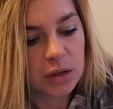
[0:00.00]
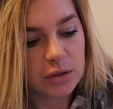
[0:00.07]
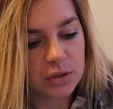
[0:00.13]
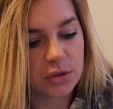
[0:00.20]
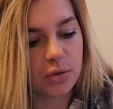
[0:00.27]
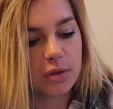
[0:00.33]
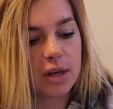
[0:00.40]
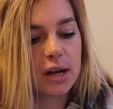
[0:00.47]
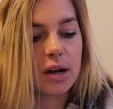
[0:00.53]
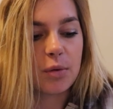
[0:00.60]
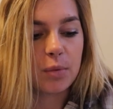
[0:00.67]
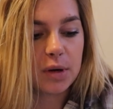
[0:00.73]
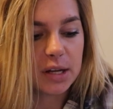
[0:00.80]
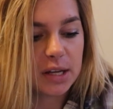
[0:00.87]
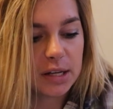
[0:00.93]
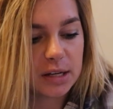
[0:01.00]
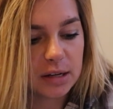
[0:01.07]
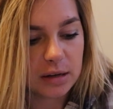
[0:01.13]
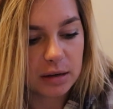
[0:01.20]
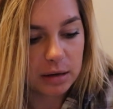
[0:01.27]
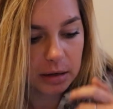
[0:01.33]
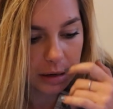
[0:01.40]
So there, when he
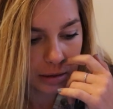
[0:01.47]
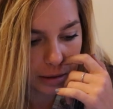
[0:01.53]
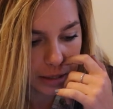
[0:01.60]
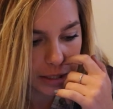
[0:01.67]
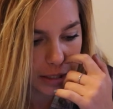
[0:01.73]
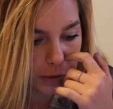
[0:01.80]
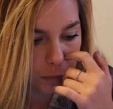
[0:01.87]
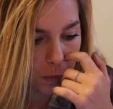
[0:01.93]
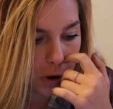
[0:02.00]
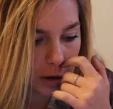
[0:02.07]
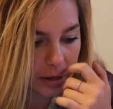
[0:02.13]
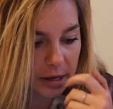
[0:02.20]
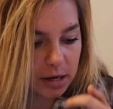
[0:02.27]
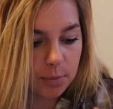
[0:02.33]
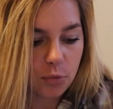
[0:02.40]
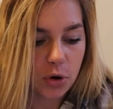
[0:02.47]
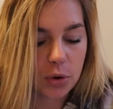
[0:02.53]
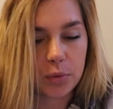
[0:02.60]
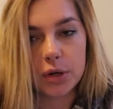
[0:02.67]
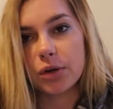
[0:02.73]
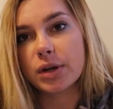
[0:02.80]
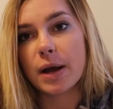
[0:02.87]
didn't walk
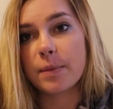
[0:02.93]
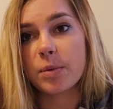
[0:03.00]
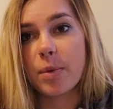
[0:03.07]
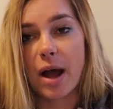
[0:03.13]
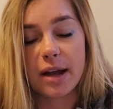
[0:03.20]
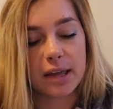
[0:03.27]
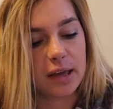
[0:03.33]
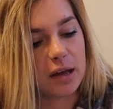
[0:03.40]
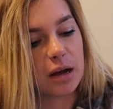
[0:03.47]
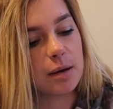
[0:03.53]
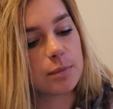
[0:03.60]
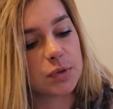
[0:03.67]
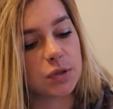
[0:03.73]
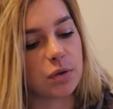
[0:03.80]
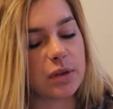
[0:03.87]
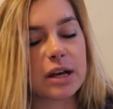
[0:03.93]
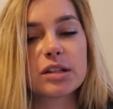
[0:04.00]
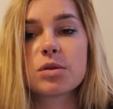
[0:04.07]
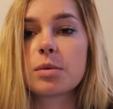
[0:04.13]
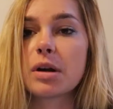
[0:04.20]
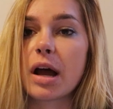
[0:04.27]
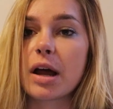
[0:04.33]
anymore, when you kept backing up, so
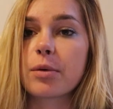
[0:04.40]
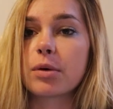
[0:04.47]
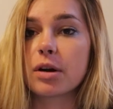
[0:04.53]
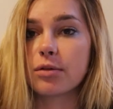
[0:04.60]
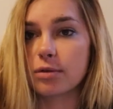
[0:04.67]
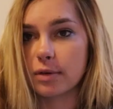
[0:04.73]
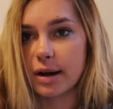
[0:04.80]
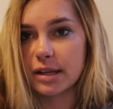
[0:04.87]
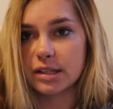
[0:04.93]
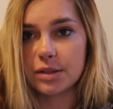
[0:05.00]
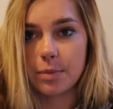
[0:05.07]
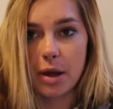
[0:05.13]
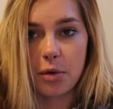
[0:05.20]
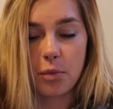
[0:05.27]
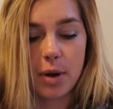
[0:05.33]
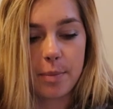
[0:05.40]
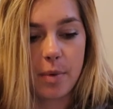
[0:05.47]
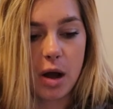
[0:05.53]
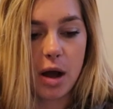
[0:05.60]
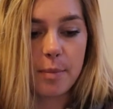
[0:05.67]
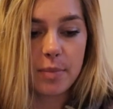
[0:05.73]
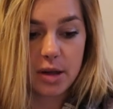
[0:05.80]
that's when I would have raised my whip
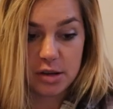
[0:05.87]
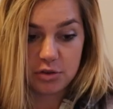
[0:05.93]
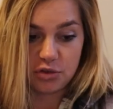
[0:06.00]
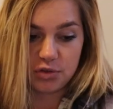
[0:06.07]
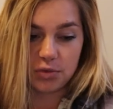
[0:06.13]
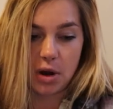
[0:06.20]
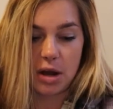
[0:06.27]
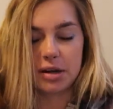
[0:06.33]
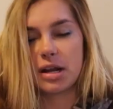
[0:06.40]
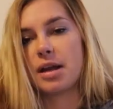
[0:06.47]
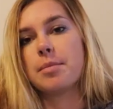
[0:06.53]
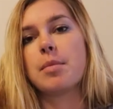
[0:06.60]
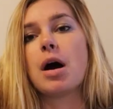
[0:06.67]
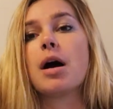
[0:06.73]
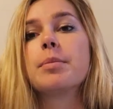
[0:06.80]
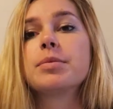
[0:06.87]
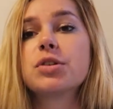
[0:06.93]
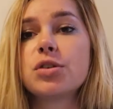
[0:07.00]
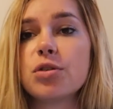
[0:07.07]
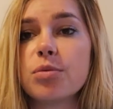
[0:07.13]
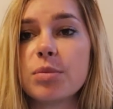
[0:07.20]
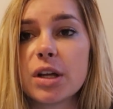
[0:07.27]
up and drawn him up
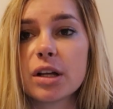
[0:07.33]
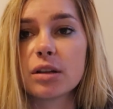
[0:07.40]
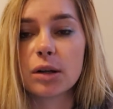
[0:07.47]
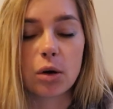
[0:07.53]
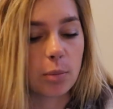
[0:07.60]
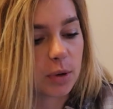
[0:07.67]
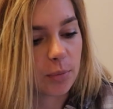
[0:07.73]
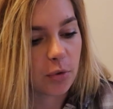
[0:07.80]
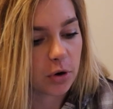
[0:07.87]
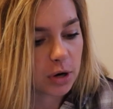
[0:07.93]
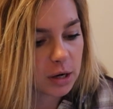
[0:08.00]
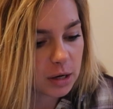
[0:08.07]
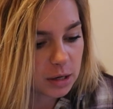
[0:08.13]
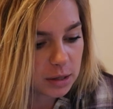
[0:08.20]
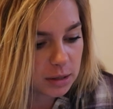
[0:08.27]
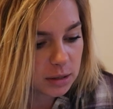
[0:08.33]
to me a little bit more.